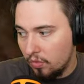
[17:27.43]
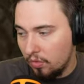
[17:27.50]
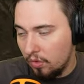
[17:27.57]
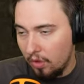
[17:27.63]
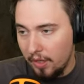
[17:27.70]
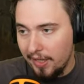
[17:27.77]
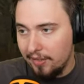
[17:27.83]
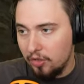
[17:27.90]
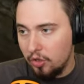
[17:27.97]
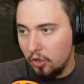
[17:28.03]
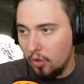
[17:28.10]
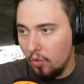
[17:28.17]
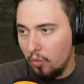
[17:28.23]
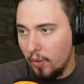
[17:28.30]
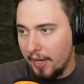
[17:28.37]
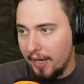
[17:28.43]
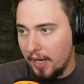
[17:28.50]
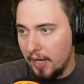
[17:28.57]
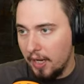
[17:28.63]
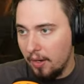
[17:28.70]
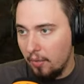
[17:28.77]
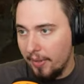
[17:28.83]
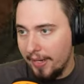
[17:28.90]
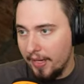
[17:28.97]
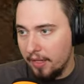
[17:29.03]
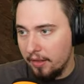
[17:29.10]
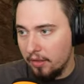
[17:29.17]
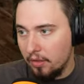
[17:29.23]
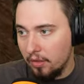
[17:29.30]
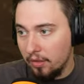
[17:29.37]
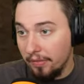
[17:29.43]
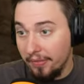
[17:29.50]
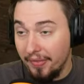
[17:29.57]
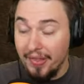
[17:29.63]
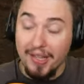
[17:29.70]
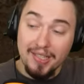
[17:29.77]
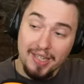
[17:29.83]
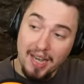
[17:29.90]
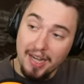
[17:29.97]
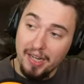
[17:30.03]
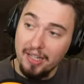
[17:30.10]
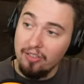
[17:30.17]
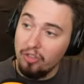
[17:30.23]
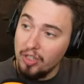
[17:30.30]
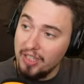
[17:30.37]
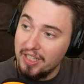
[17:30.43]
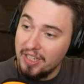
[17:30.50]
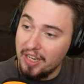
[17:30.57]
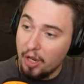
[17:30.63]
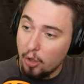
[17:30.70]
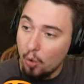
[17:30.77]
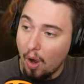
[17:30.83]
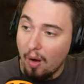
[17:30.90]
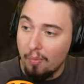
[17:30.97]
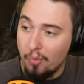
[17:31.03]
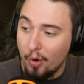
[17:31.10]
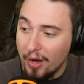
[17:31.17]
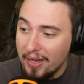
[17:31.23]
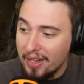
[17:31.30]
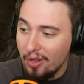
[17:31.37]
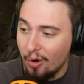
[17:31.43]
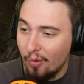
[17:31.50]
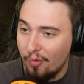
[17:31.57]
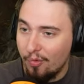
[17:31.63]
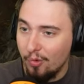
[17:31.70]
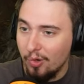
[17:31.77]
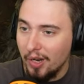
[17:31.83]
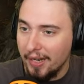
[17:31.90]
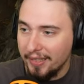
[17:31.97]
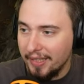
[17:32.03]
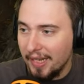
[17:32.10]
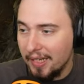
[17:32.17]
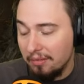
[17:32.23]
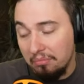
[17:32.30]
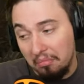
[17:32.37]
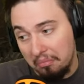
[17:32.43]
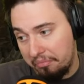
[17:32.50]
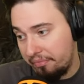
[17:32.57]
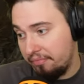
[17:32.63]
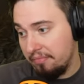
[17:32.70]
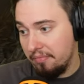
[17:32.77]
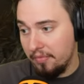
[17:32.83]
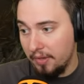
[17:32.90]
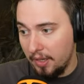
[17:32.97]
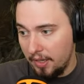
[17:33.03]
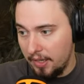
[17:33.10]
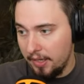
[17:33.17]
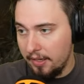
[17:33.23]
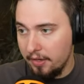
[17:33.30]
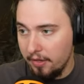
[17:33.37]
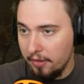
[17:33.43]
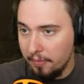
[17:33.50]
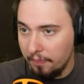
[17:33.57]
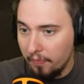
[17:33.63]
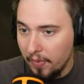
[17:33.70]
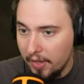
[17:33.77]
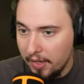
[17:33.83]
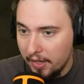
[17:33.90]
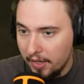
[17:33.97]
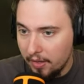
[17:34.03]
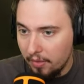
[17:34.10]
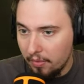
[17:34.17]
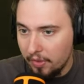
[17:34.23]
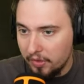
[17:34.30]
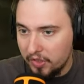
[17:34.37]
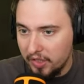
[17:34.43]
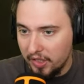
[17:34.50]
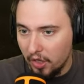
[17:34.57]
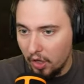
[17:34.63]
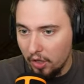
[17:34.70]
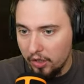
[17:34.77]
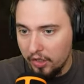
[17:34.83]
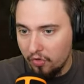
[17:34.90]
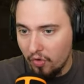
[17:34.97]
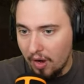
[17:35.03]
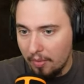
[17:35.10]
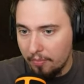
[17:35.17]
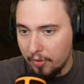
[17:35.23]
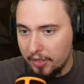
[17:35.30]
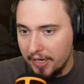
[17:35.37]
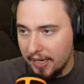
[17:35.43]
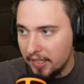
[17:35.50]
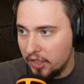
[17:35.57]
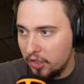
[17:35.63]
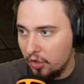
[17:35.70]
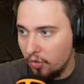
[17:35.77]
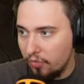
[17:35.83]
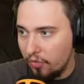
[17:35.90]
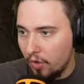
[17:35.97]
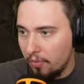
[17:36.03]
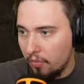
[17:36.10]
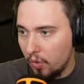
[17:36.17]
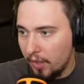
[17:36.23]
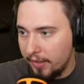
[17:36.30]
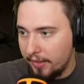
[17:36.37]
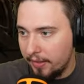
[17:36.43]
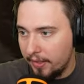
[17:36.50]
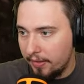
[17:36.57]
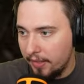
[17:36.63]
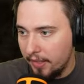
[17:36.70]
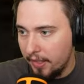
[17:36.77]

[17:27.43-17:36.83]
All right, so we got we got. that's kind of interesting that you are upgrading your food like that. I don't know. We'll see. Holy ground protects you from what the.